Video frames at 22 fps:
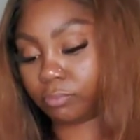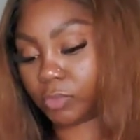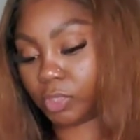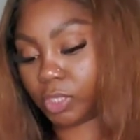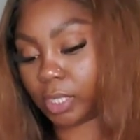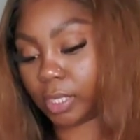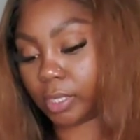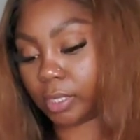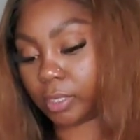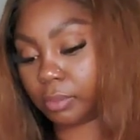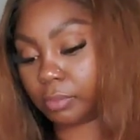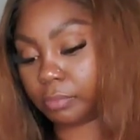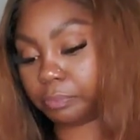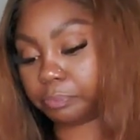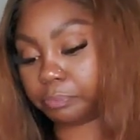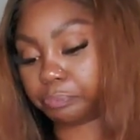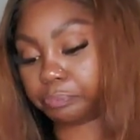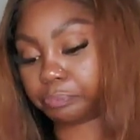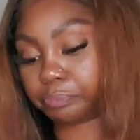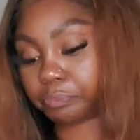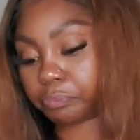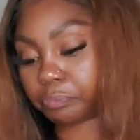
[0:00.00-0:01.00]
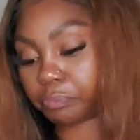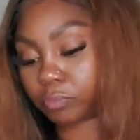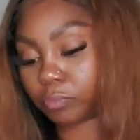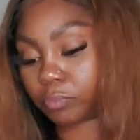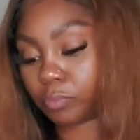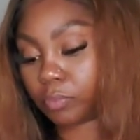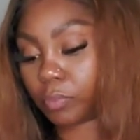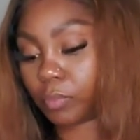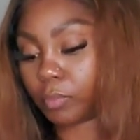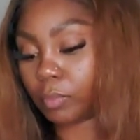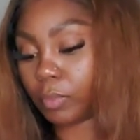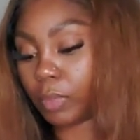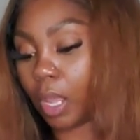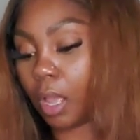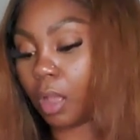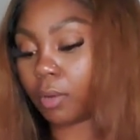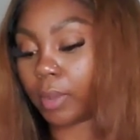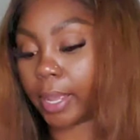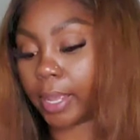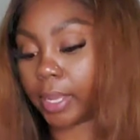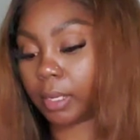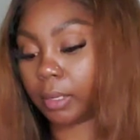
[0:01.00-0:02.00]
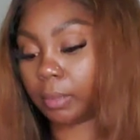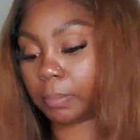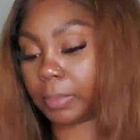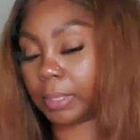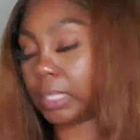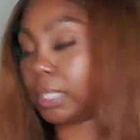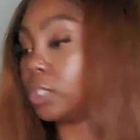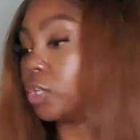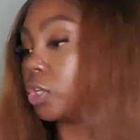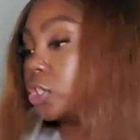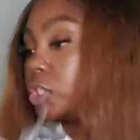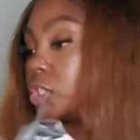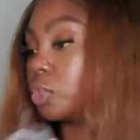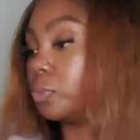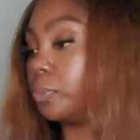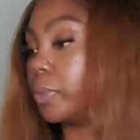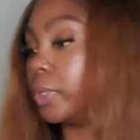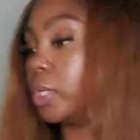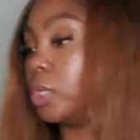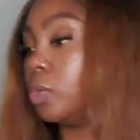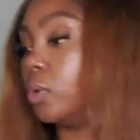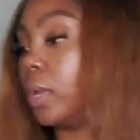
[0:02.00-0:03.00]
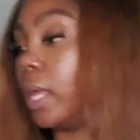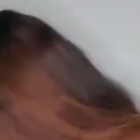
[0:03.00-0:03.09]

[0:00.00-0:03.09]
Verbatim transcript: Child. Okay, these are super cute.